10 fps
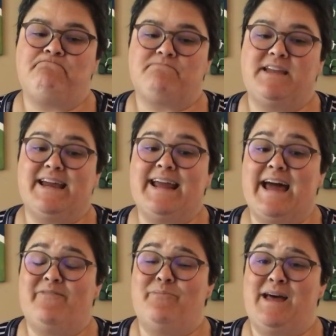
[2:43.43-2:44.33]
Getting
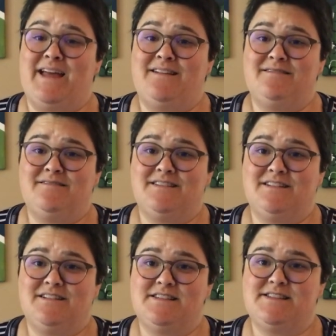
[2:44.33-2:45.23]
out of bed.
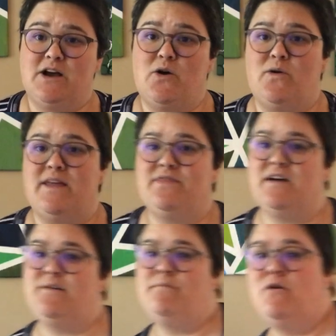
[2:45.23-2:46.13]
So
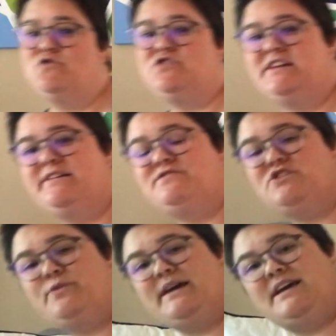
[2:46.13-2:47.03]
the motion of
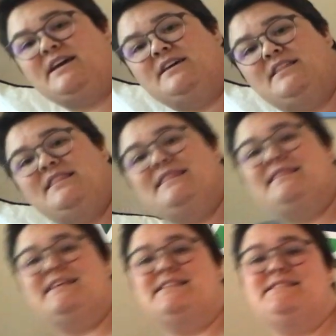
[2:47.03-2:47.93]
doing
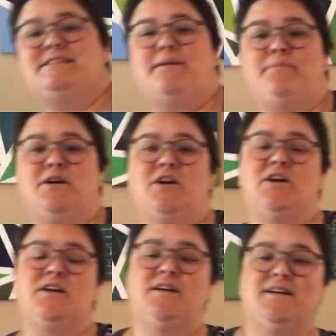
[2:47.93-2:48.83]
this
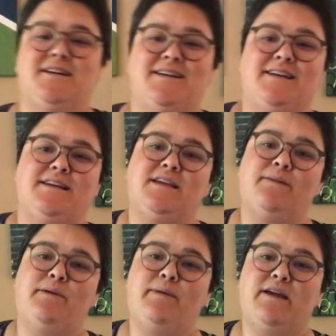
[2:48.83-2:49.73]
number
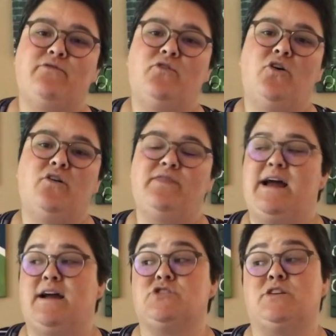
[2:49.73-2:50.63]
can be painful.
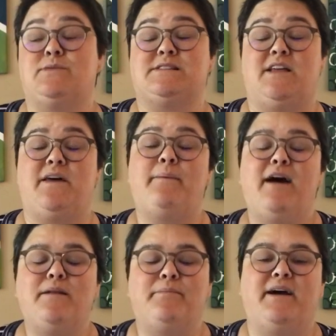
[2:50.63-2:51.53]
That actually was not that
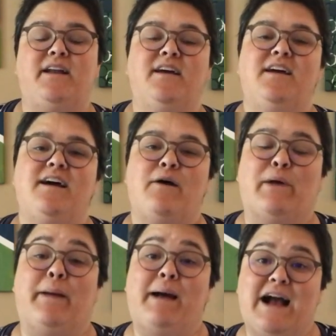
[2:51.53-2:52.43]
bad, but
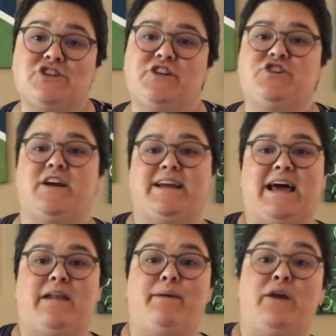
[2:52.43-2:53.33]
when I'm actually trying to get
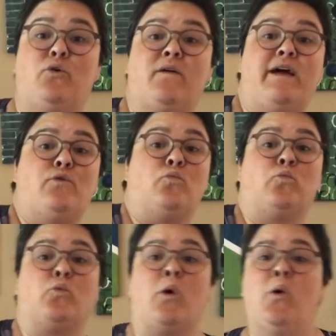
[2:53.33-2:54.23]
out of bed or
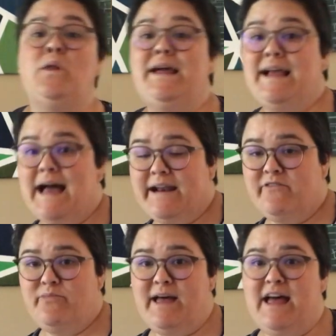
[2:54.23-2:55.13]
rolling out
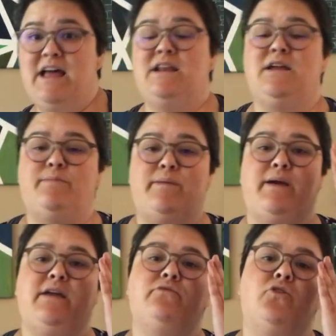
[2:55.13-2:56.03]
of bed can be
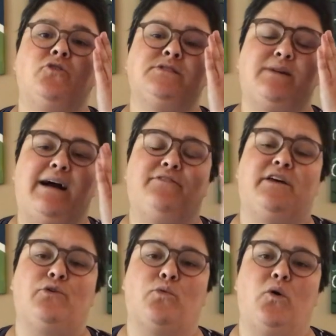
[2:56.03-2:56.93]
painful. So I have to
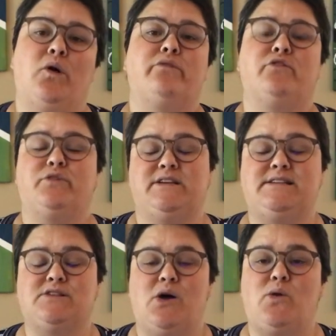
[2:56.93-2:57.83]
roll over really
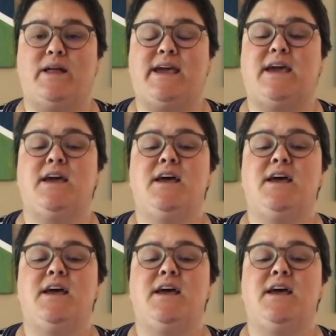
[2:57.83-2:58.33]
slowly.